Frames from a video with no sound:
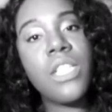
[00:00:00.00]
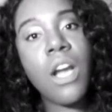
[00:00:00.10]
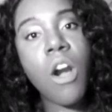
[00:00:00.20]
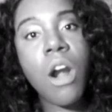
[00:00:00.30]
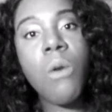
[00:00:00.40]
you're
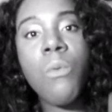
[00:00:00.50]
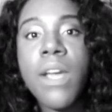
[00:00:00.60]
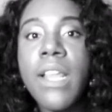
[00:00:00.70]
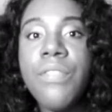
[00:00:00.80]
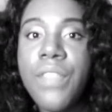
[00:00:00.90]

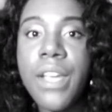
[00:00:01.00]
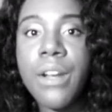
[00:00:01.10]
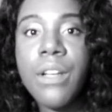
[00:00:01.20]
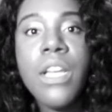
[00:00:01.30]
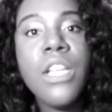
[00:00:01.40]
already
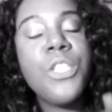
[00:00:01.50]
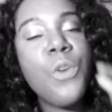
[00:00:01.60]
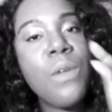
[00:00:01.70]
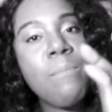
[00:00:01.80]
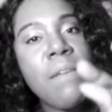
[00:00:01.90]
there.
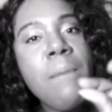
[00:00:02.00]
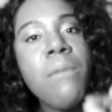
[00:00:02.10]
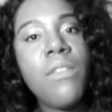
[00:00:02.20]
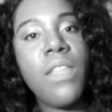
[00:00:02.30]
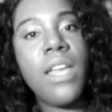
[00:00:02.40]
So
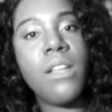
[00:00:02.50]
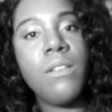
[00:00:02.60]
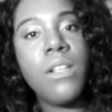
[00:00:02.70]
remember that.